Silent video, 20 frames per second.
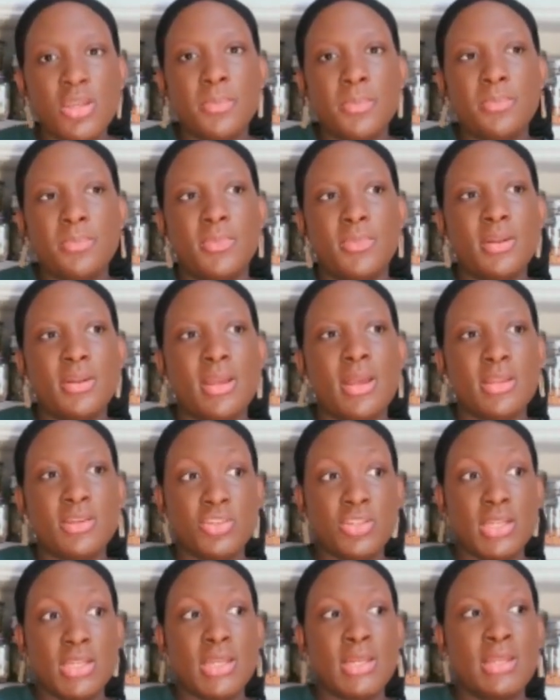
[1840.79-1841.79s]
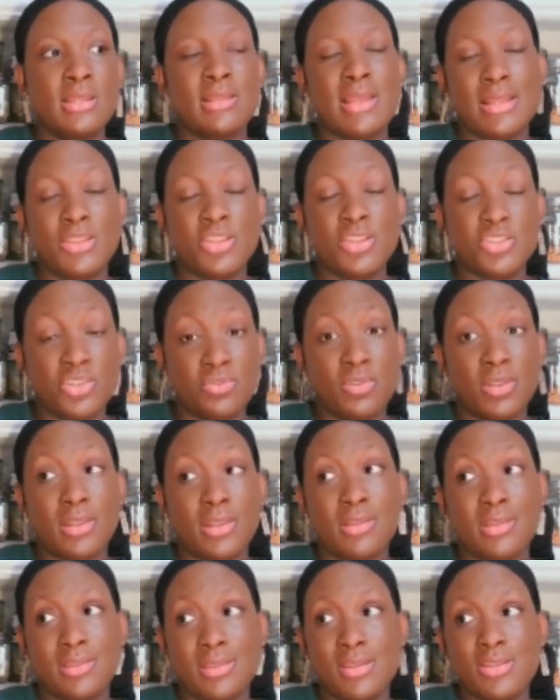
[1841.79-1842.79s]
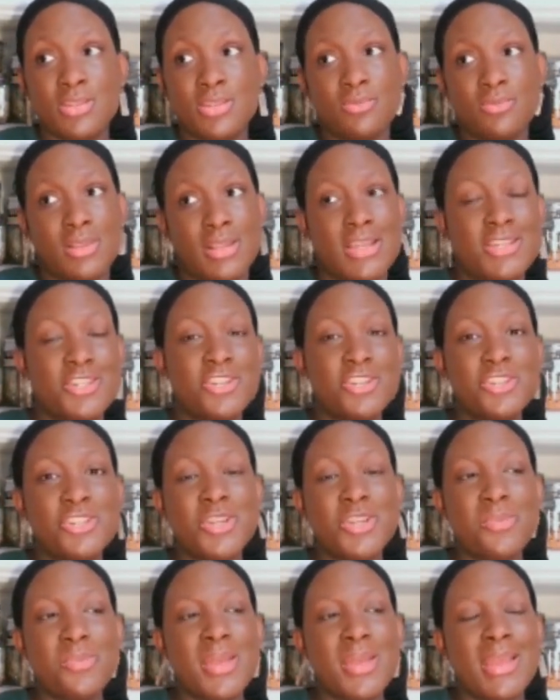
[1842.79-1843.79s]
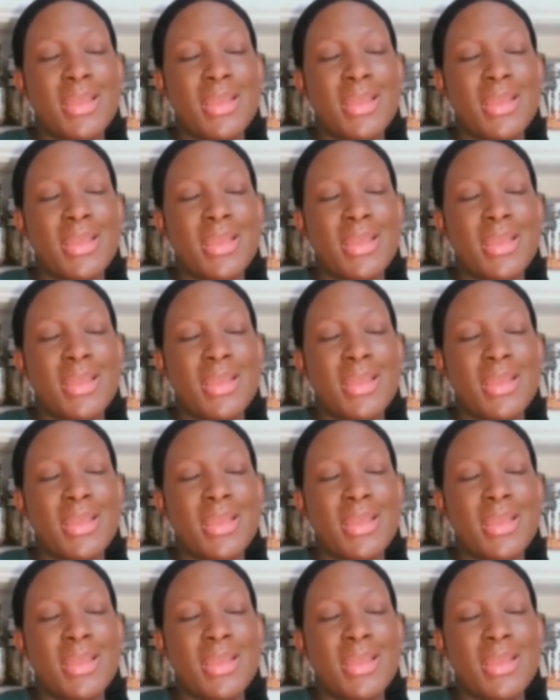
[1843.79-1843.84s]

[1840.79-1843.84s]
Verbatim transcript: They're not understanding that there's a, there's a relationship